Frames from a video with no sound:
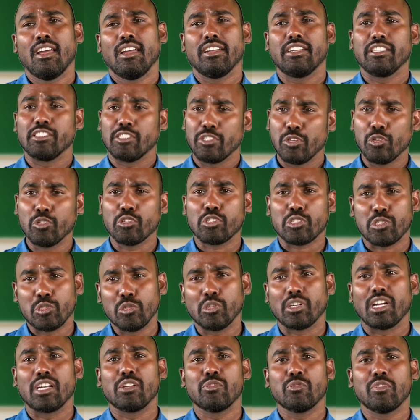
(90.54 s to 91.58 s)
it is used
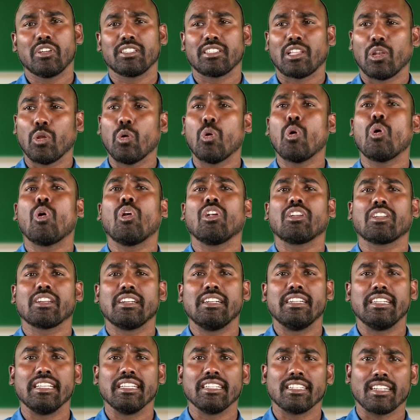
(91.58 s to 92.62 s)
to convert low
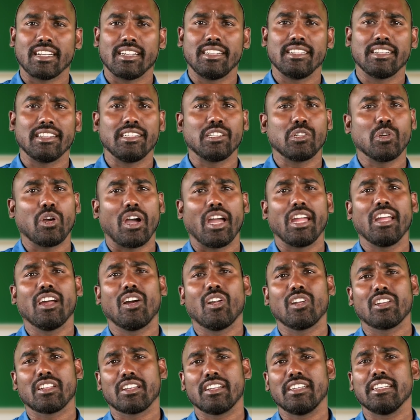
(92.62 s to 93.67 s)
alternating current into high
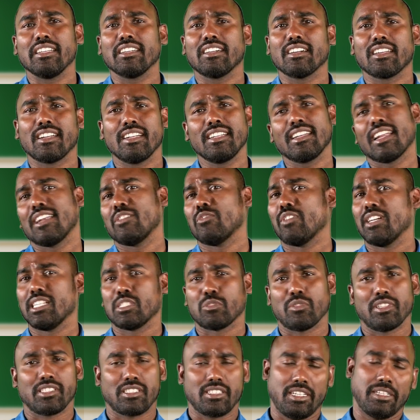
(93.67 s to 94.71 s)
alternating current and vice
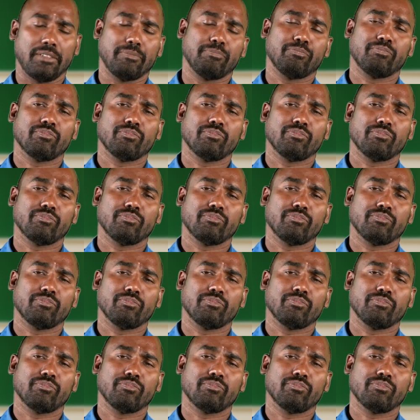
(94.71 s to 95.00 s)
versa.